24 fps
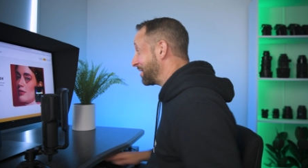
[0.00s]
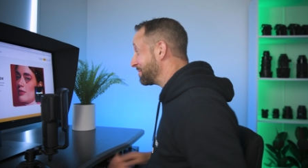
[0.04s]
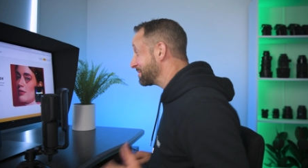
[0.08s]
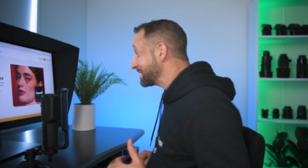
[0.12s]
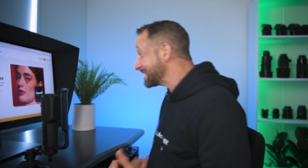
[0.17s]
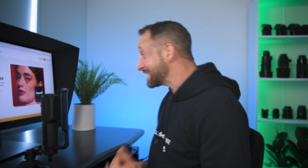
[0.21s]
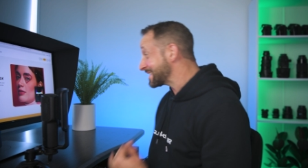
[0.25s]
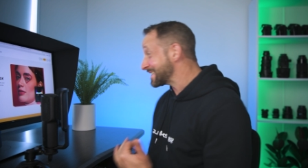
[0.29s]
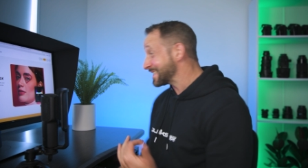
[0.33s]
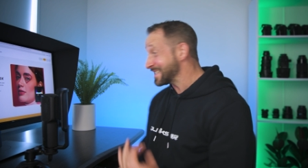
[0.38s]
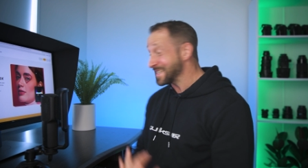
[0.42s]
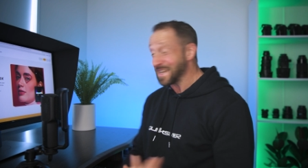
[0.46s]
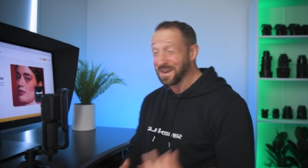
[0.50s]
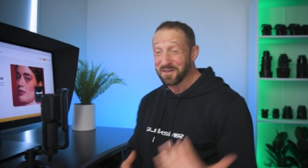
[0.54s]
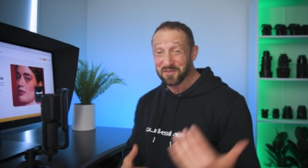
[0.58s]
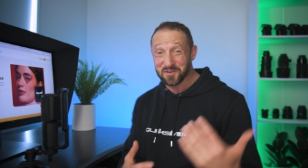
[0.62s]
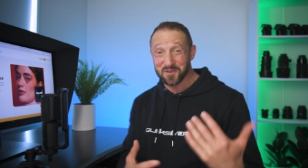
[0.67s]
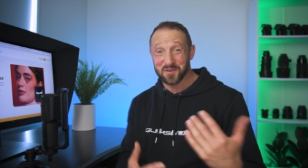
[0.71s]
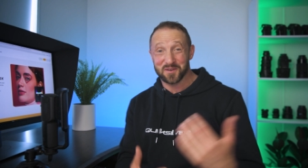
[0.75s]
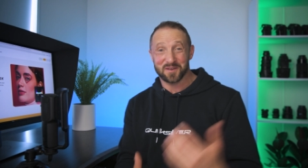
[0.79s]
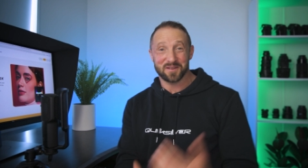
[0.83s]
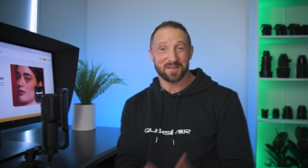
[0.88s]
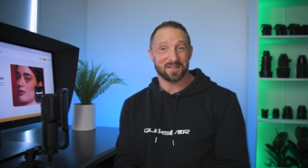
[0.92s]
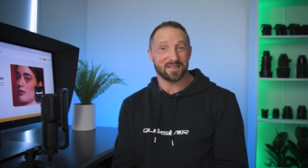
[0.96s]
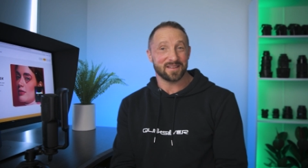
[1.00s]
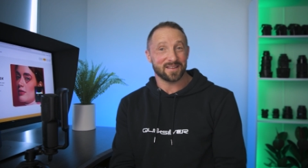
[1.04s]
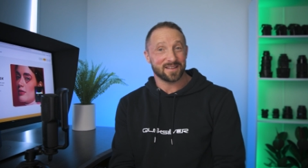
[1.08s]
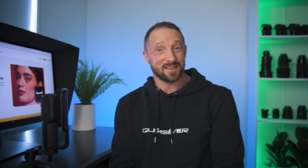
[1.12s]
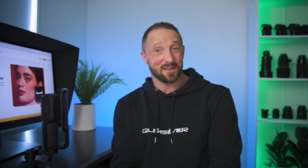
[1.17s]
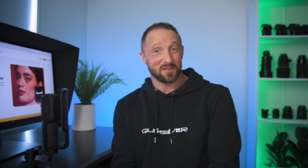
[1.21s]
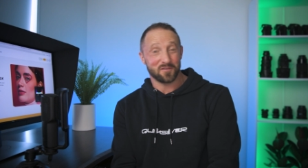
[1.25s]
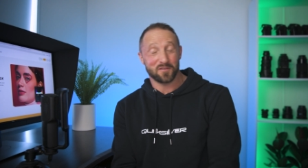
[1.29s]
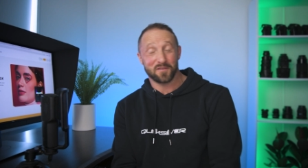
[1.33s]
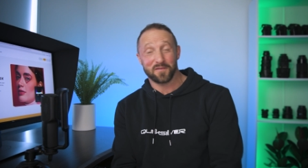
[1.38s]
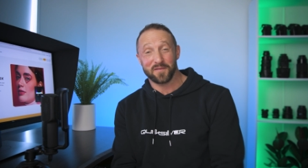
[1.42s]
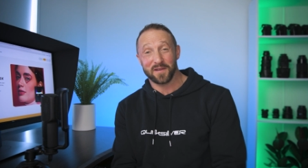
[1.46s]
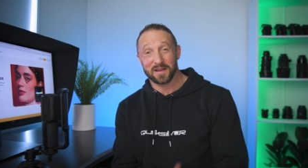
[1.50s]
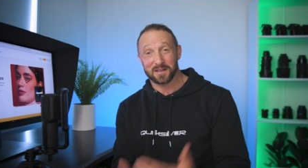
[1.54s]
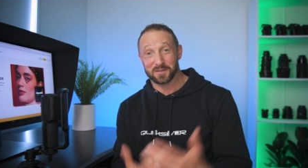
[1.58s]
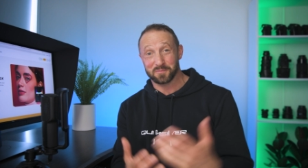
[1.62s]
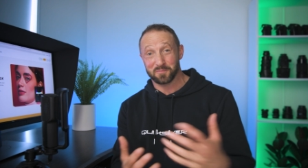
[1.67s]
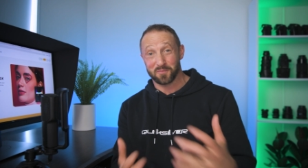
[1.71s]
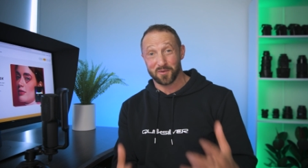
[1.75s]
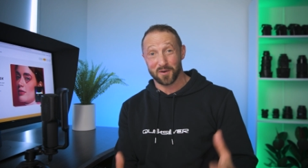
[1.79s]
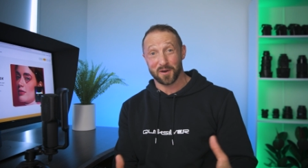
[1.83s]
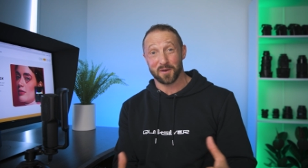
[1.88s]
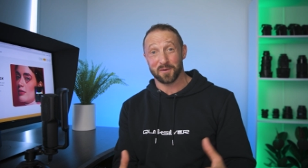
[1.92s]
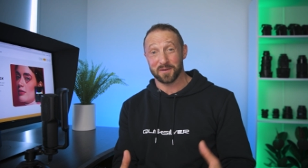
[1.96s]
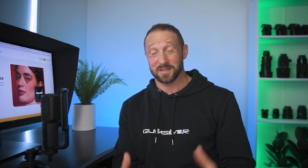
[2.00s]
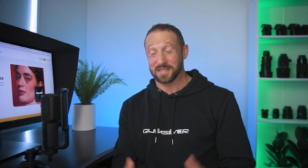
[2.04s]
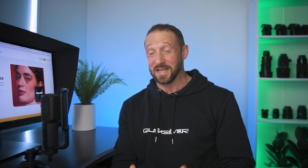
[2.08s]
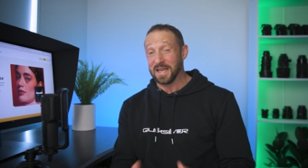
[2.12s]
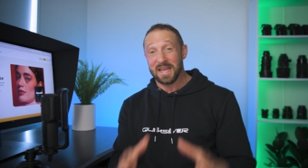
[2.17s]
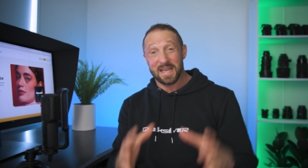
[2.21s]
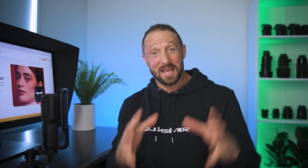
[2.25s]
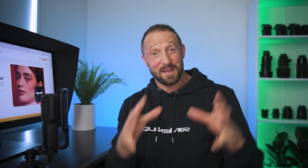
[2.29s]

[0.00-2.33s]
I mean, this is how good I think Color Efex Pro is.